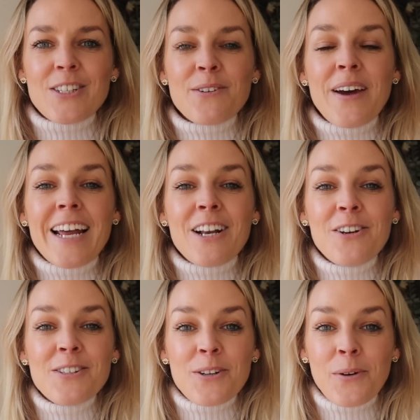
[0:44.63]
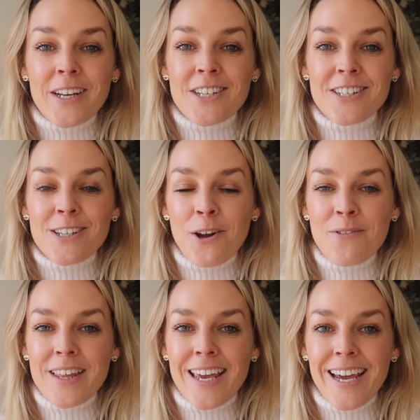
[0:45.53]
So I've had lots of questions
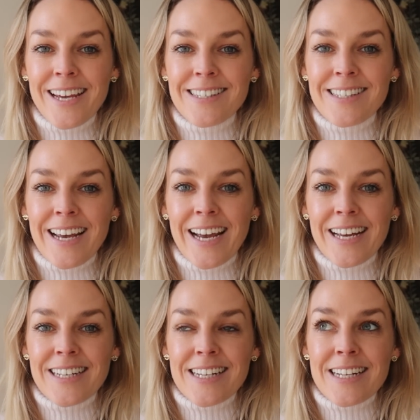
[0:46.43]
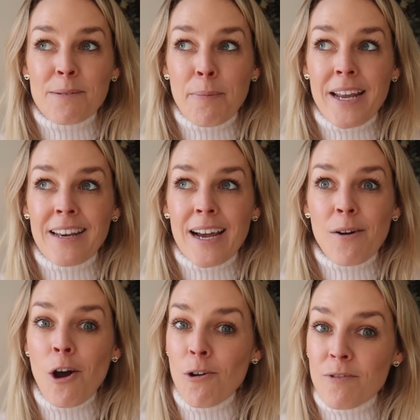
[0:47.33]
over the years, and it's been
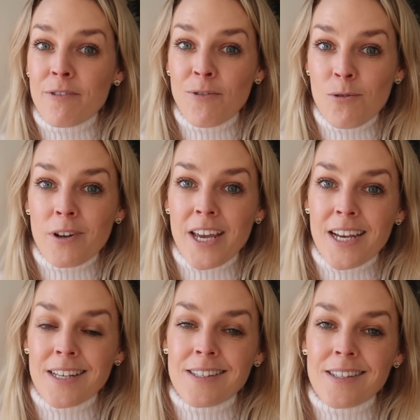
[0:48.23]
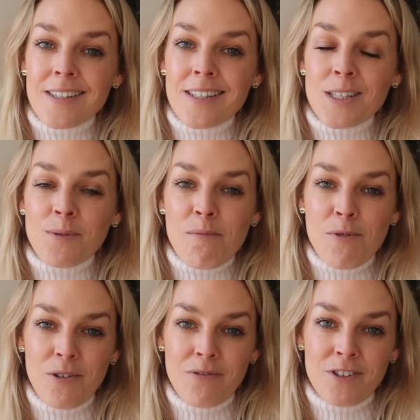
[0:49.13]
now over 4 years since we
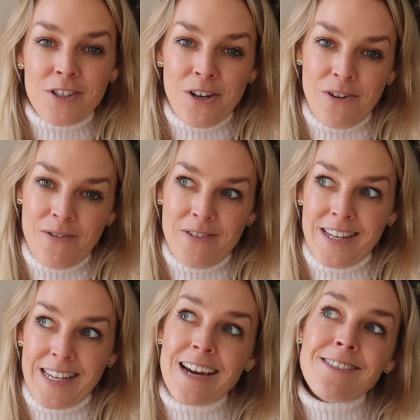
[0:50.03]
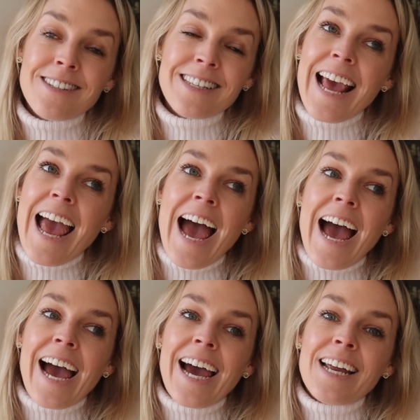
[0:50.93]
moved to this house,
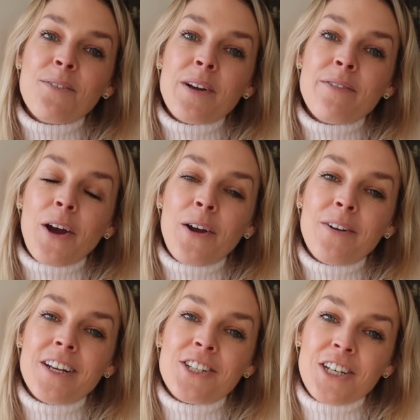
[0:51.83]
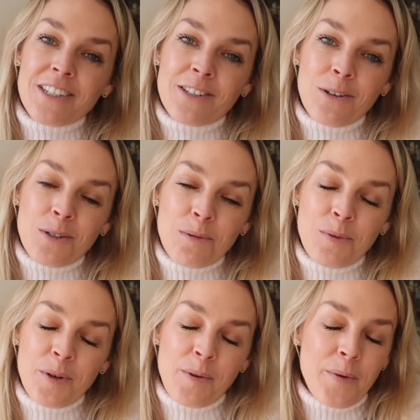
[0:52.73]
and we've only just got to a
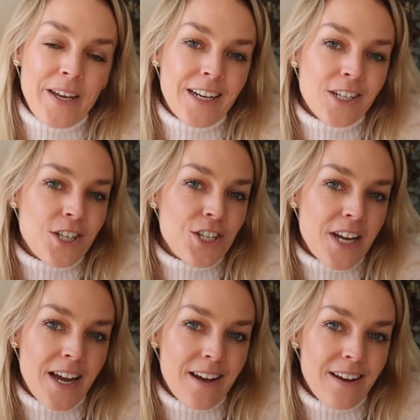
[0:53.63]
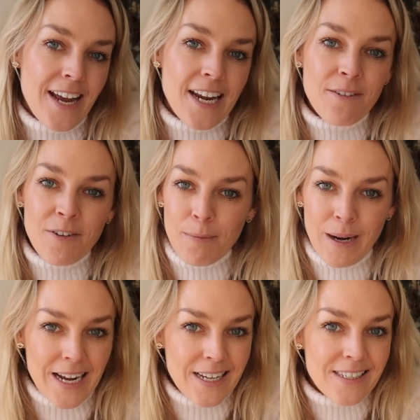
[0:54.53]
point where we can actually share any of our
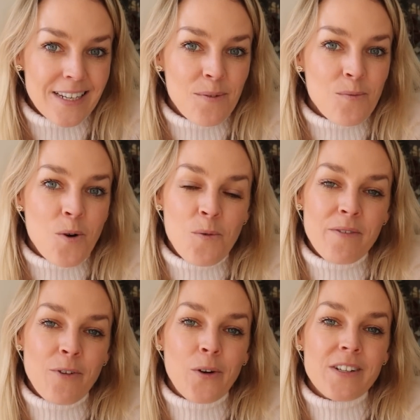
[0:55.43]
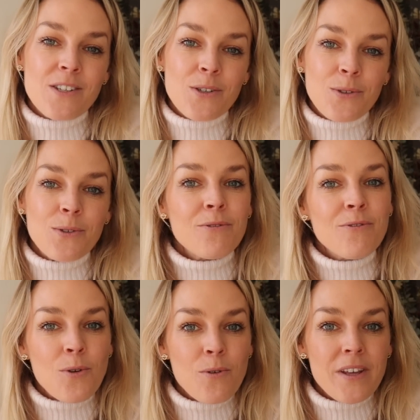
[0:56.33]
plans and what we've got in store
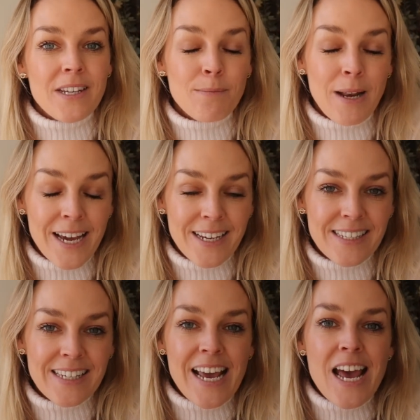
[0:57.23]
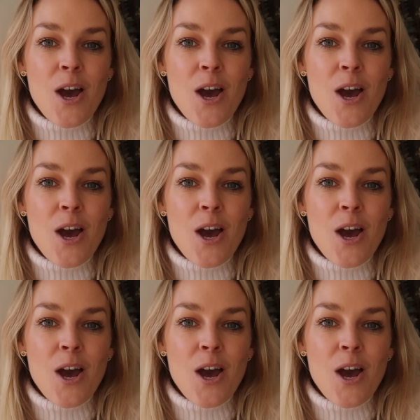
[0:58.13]
for this place.